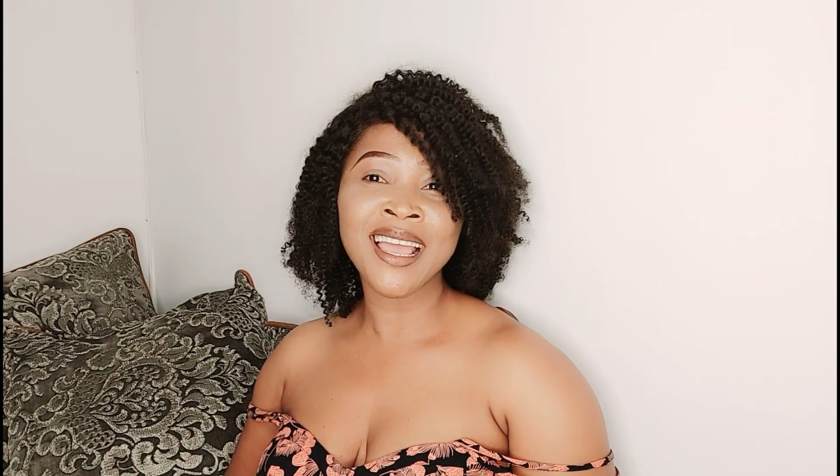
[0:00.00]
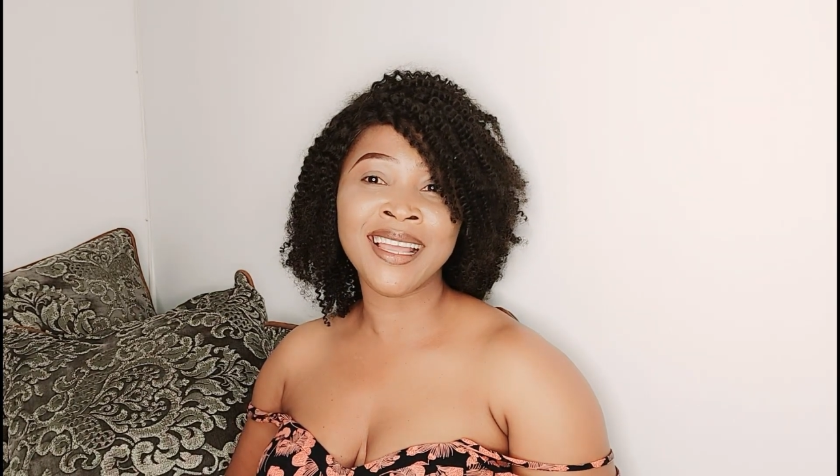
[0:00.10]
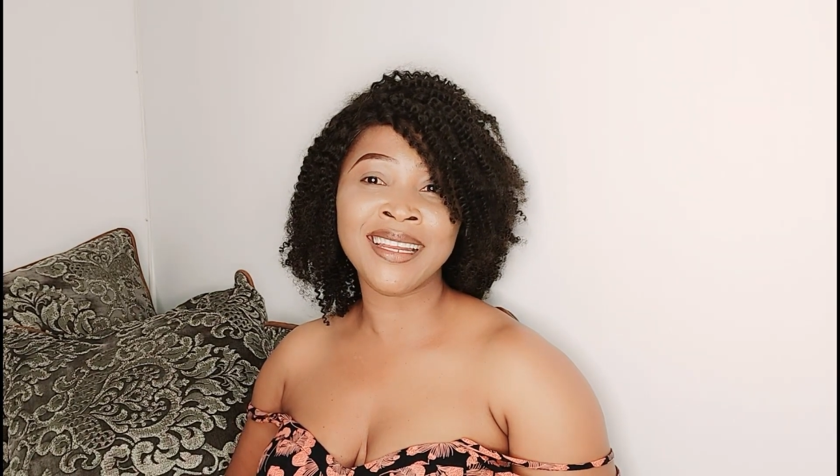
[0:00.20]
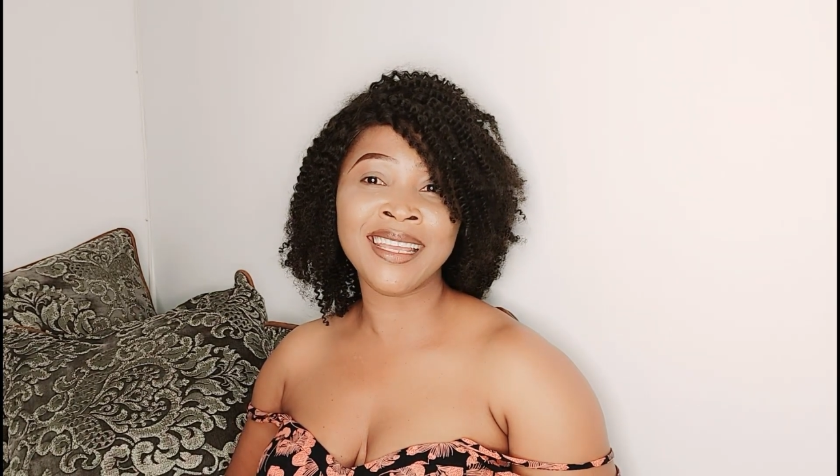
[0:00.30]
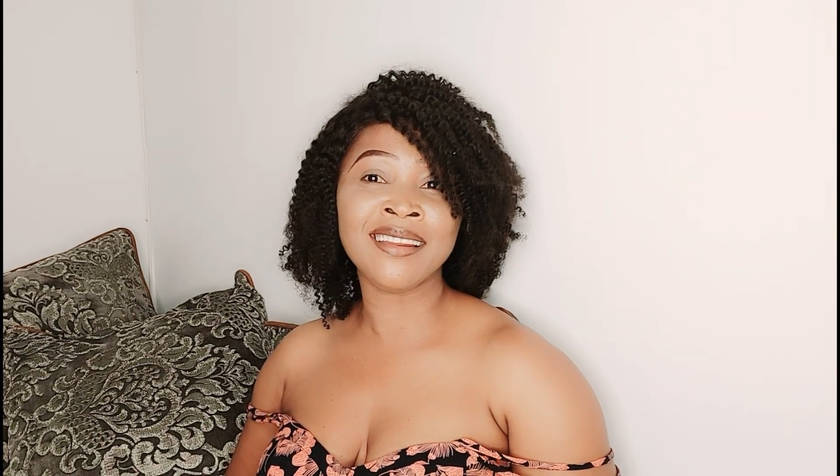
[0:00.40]

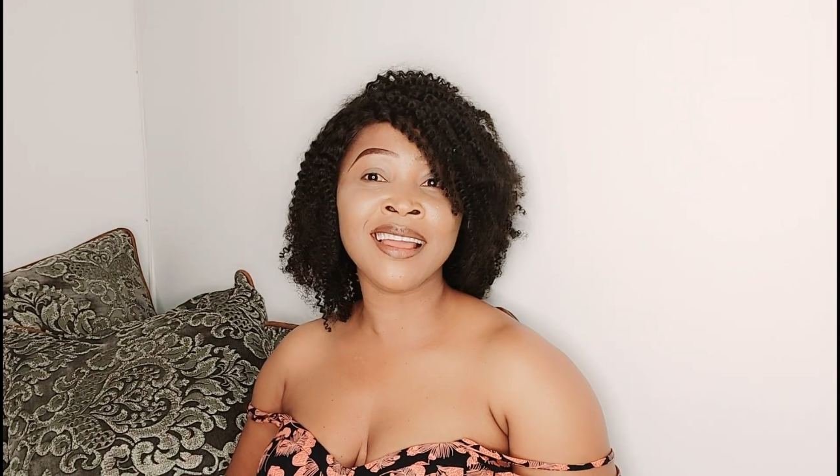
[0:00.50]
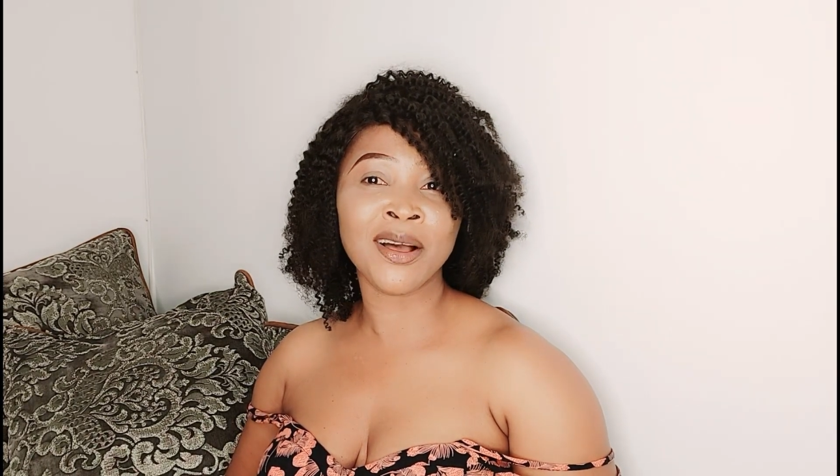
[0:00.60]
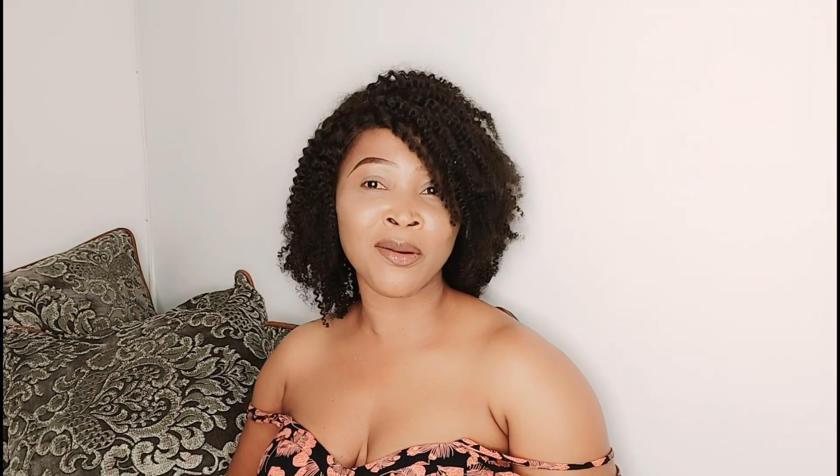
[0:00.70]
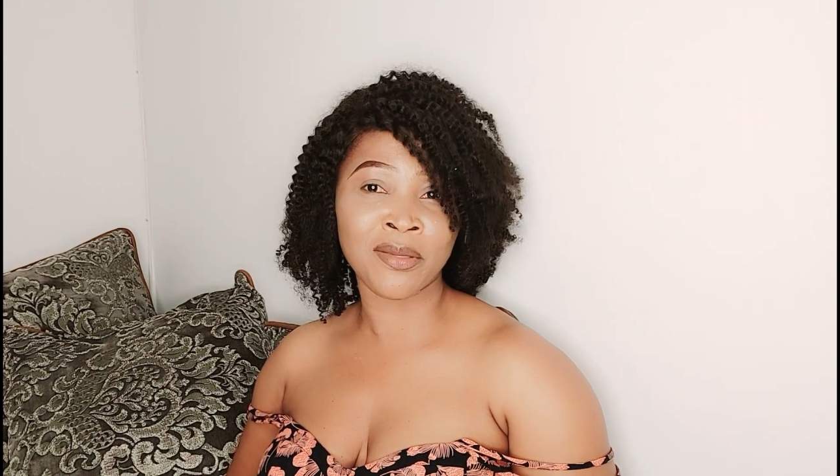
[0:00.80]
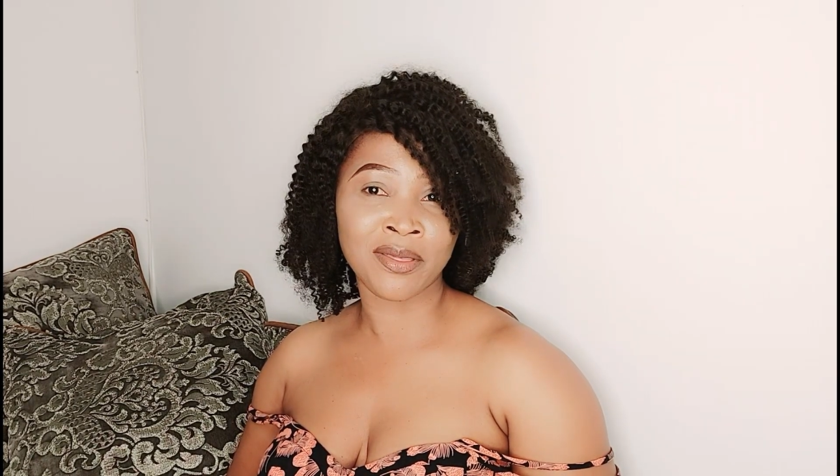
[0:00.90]
and eat
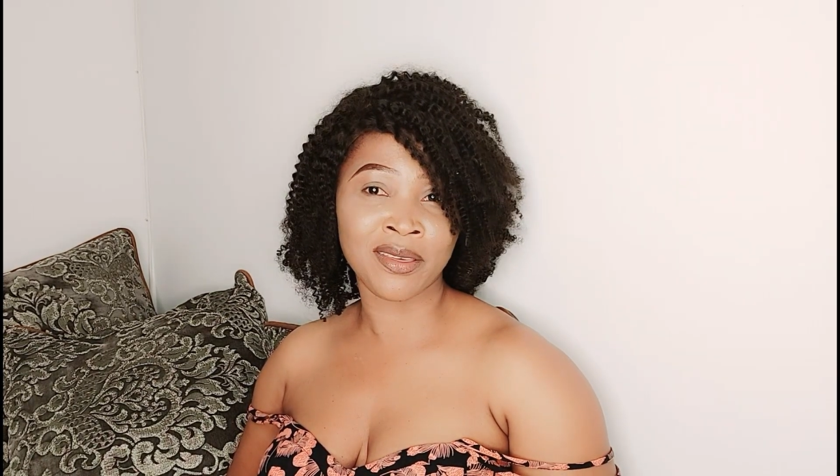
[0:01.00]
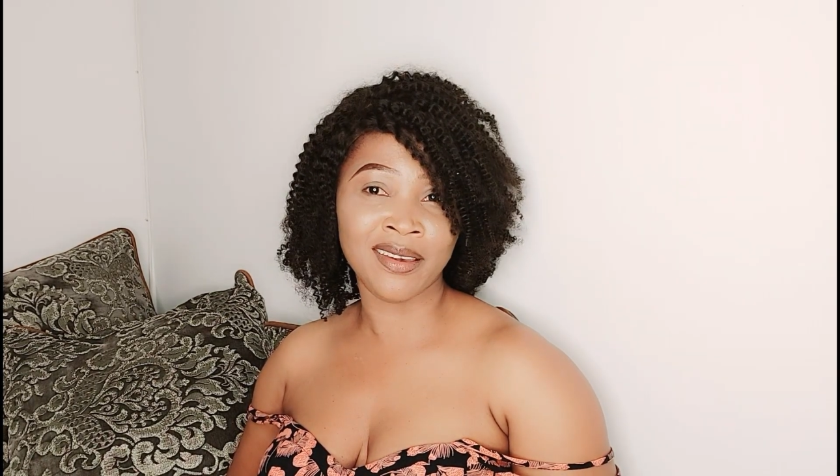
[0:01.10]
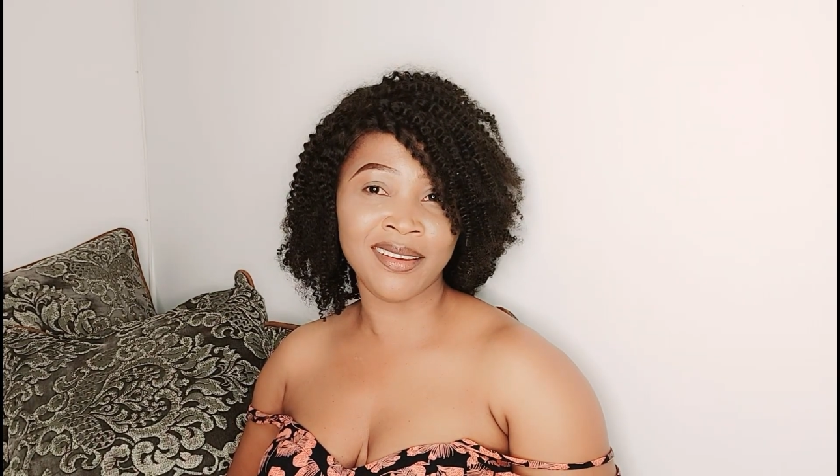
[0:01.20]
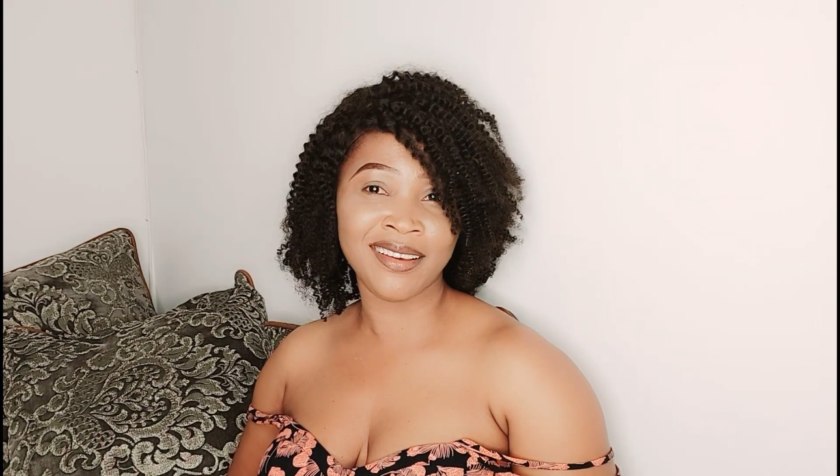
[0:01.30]
healthy,